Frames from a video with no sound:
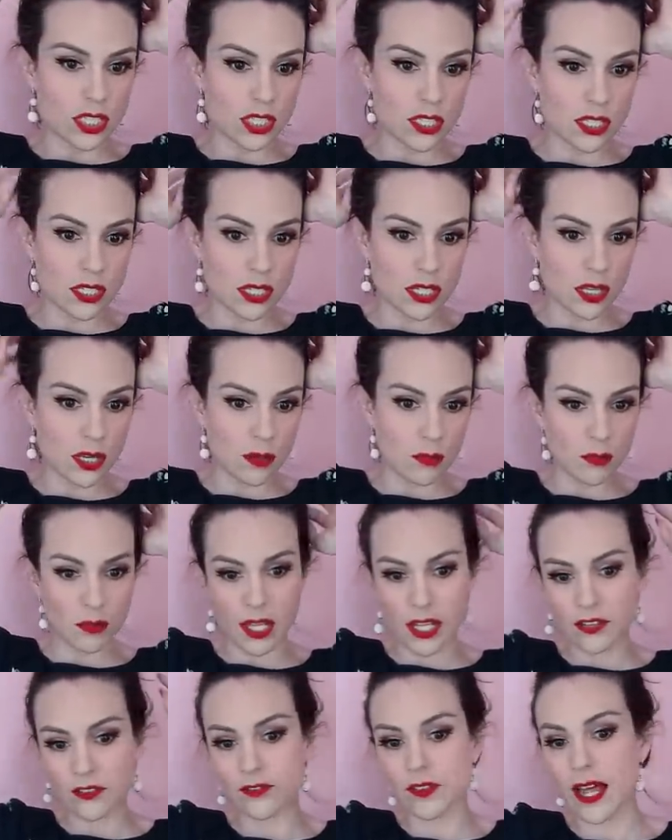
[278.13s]
did
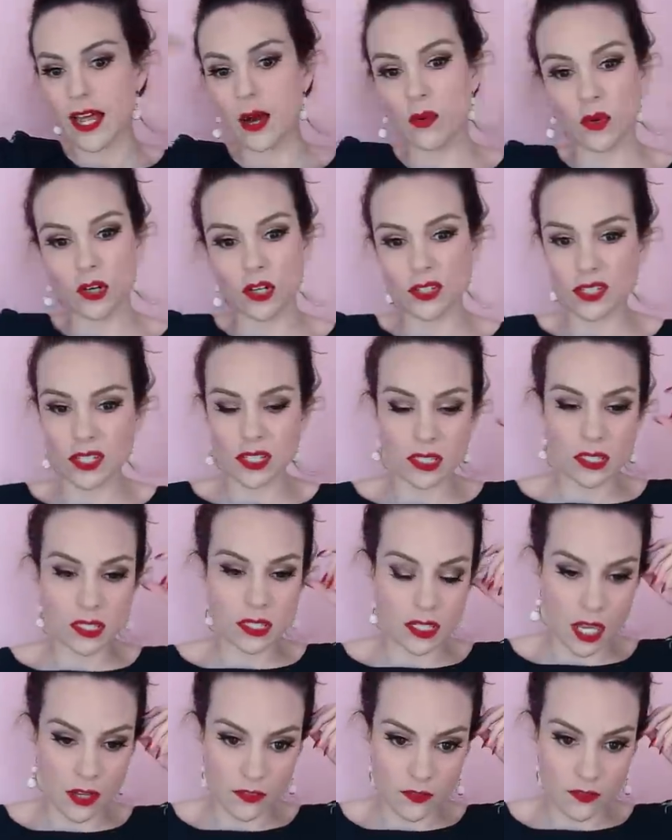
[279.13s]
some like flowers and
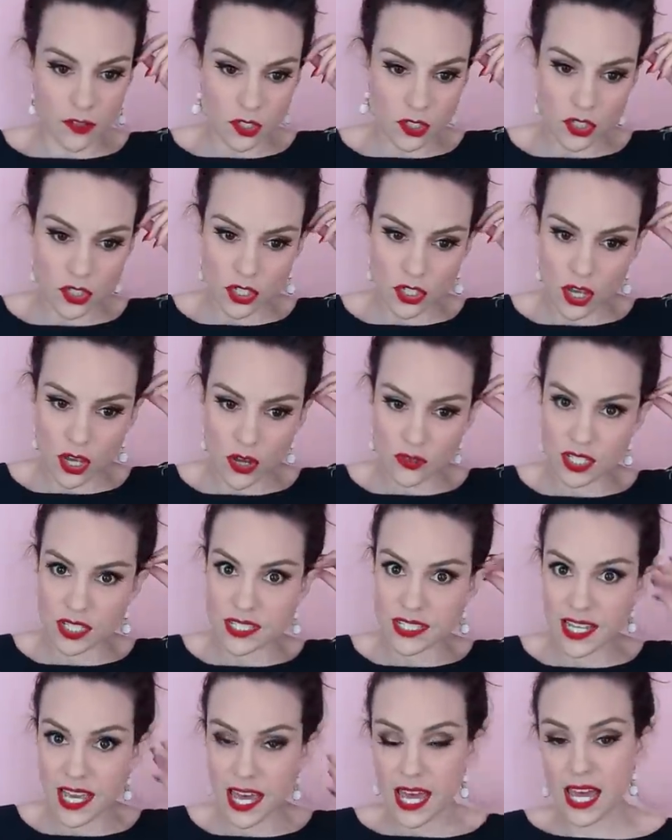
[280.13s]
stuff. So
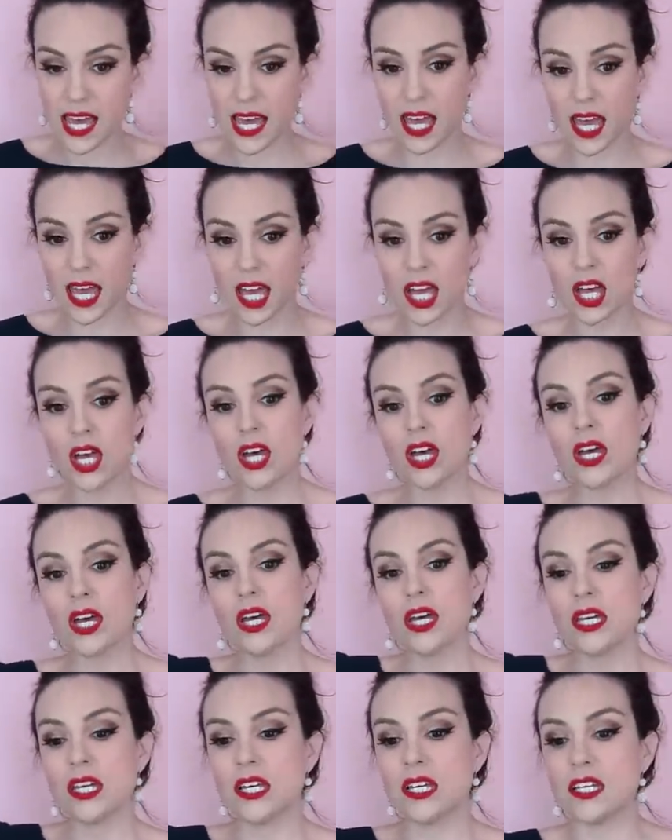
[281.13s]
today
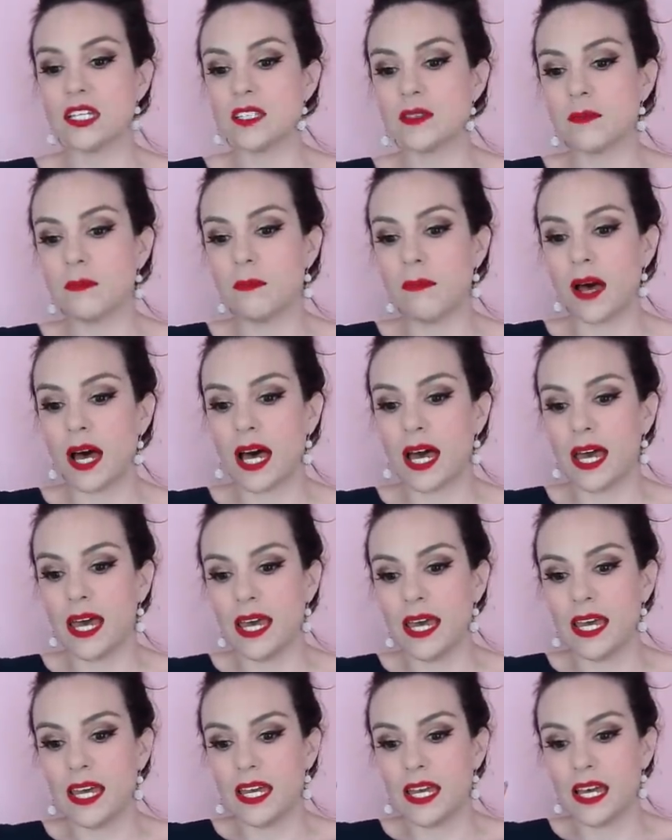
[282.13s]
is
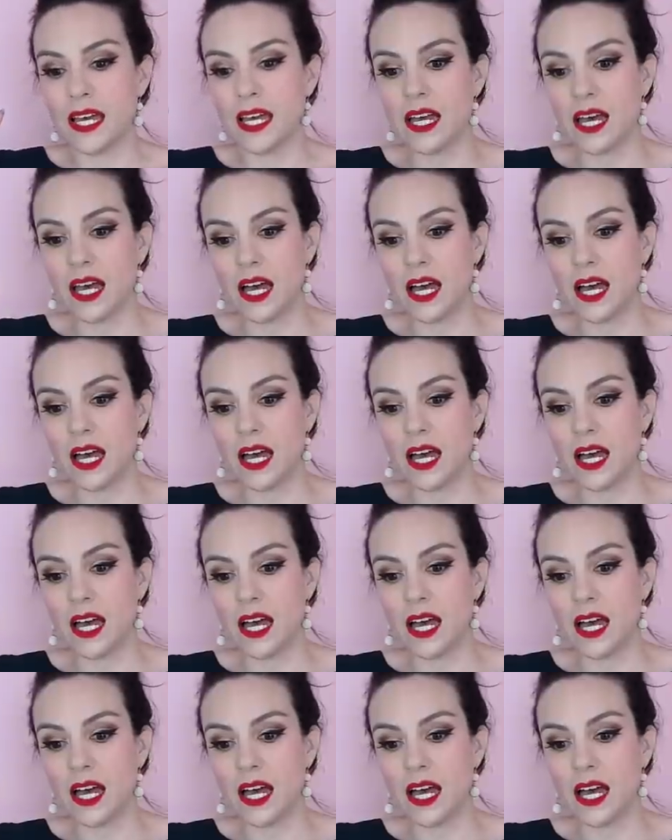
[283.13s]
my,